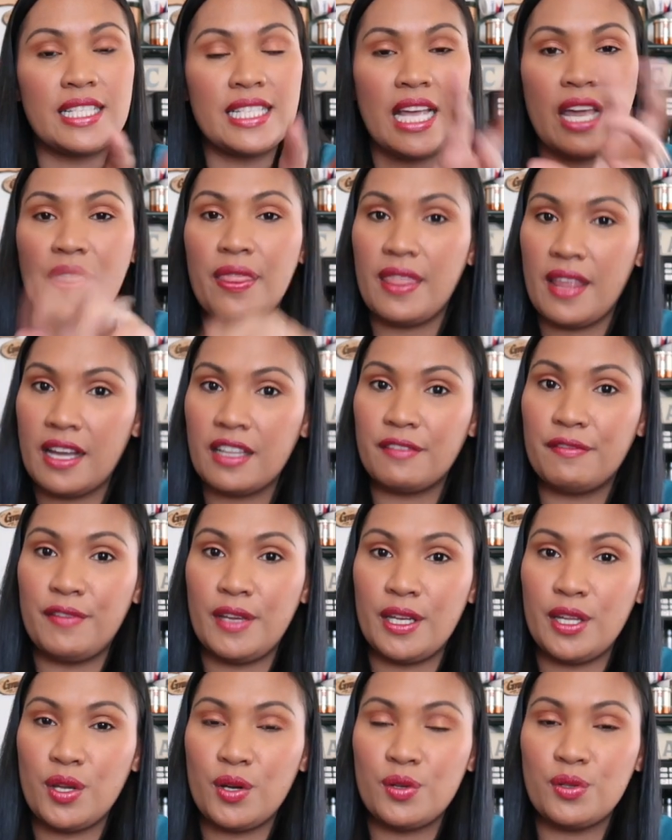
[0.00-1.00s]
send that
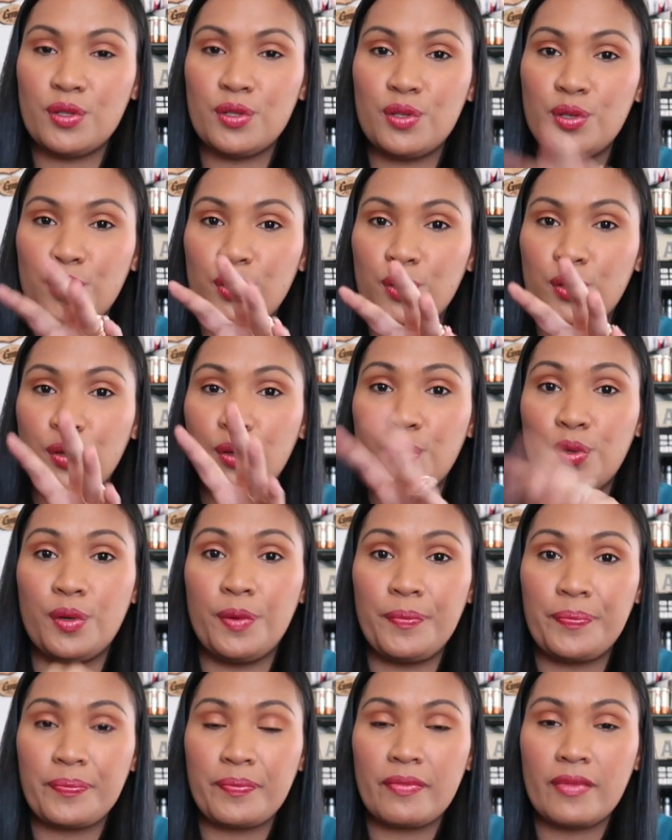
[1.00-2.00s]
video
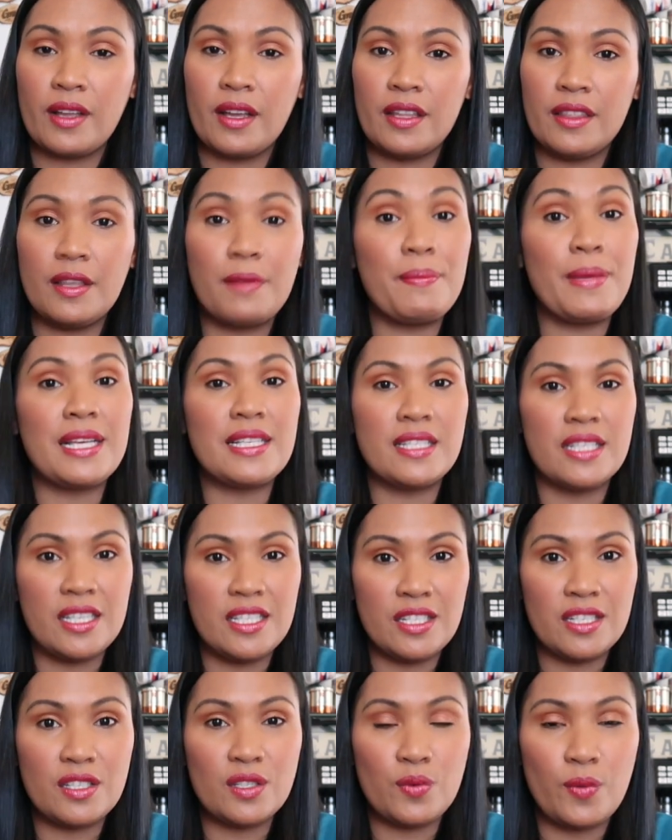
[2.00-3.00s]
to the
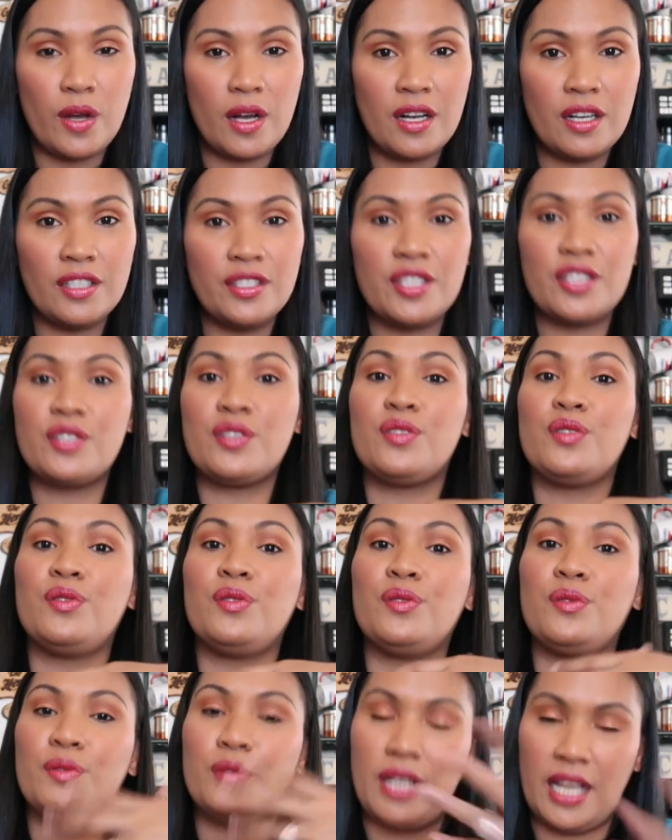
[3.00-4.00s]
message as well, just
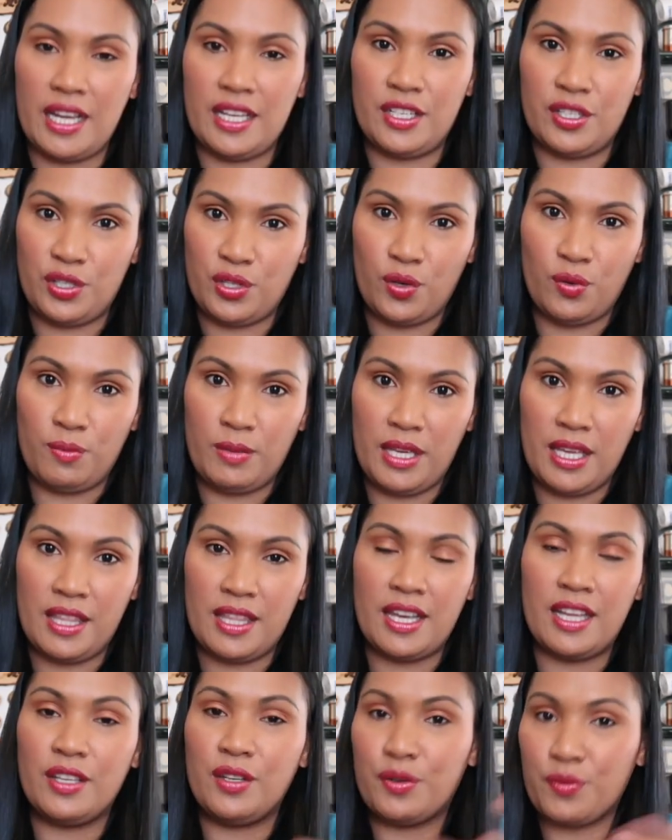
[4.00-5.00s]
to kind of show me
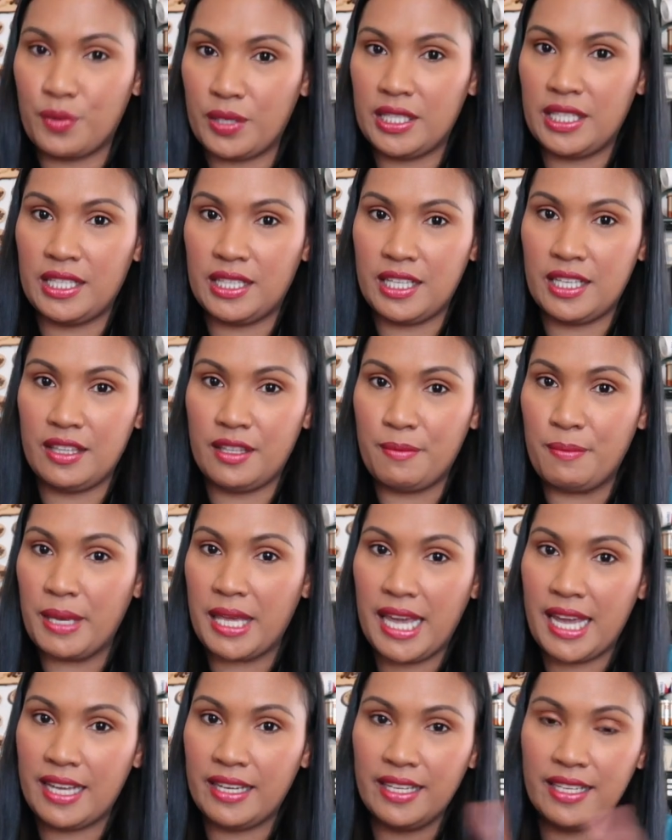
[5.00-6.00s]
that you really did the
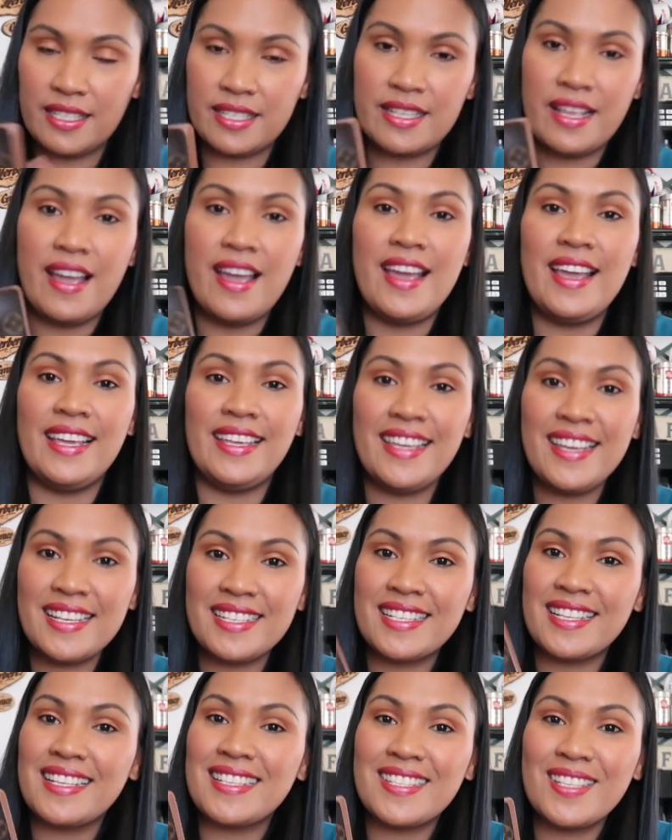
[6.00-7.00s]
mechanics.
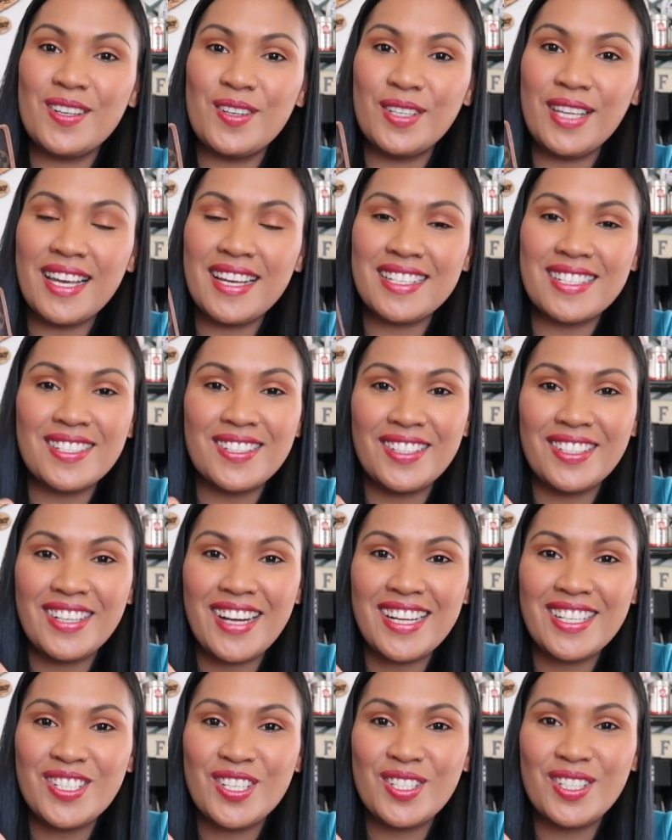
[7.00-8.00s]
Yes, so yes,
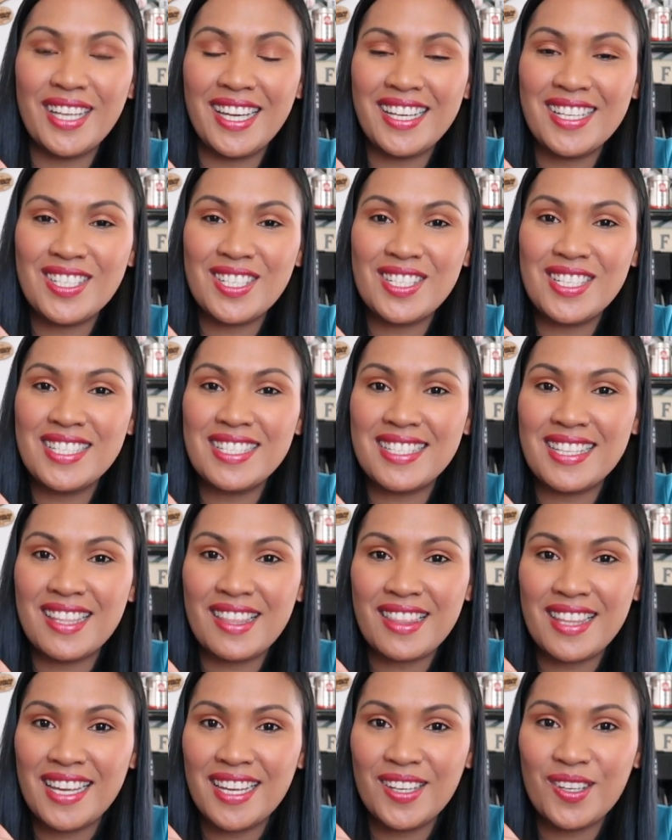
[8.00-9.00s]
congratulations,
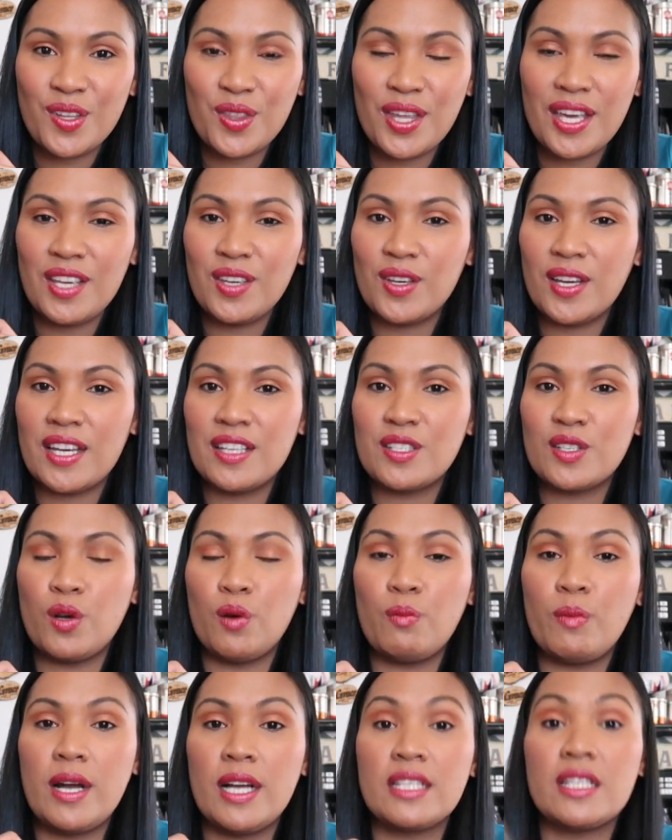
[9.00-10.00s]
and thank you guys so
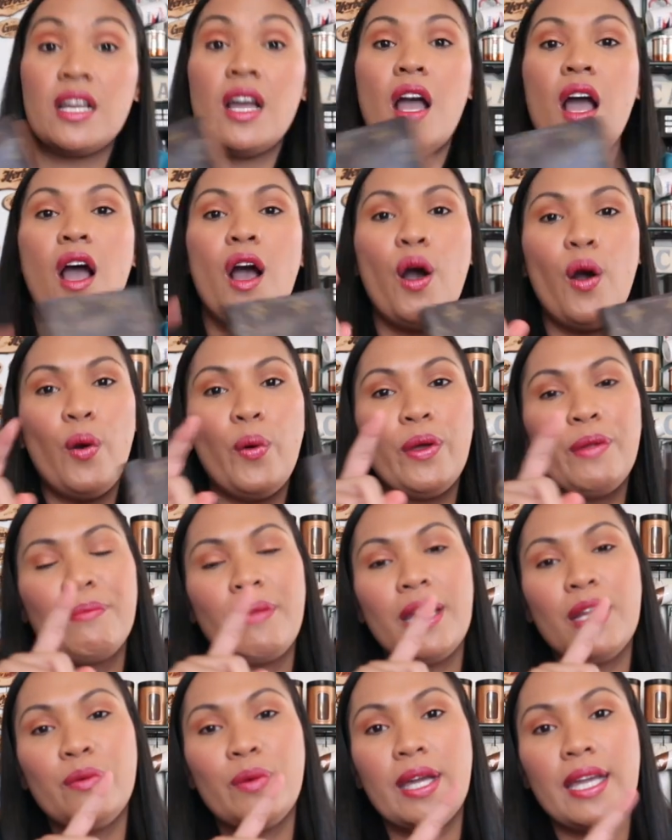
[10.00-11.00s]
much. Oh, and
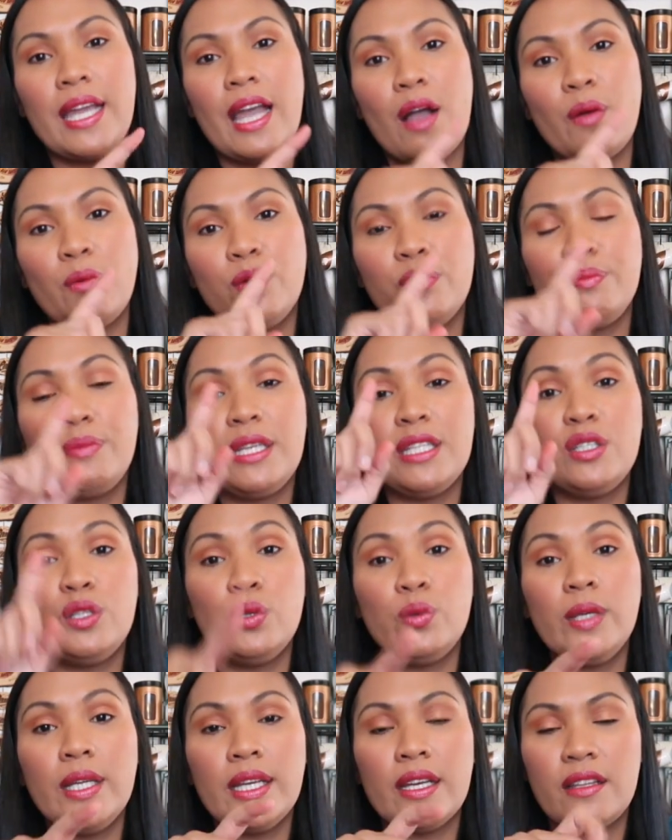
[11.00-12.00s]
by the way, I will be
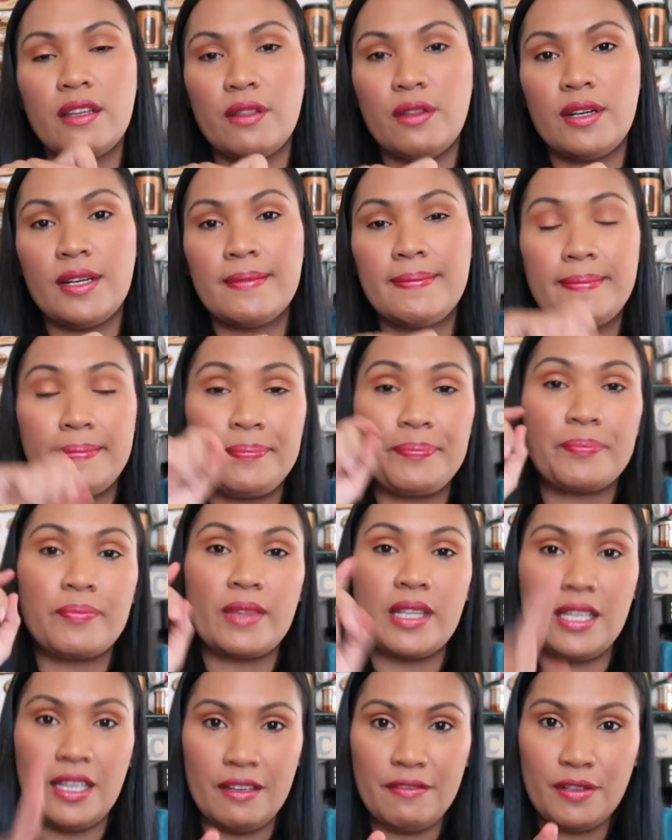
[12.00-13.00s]
doing another
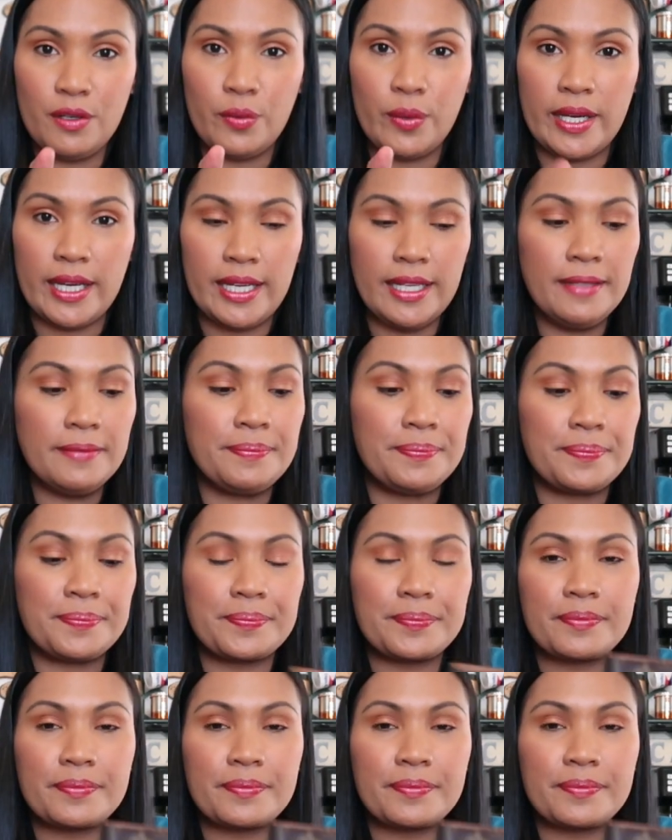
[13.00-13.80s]
giveaway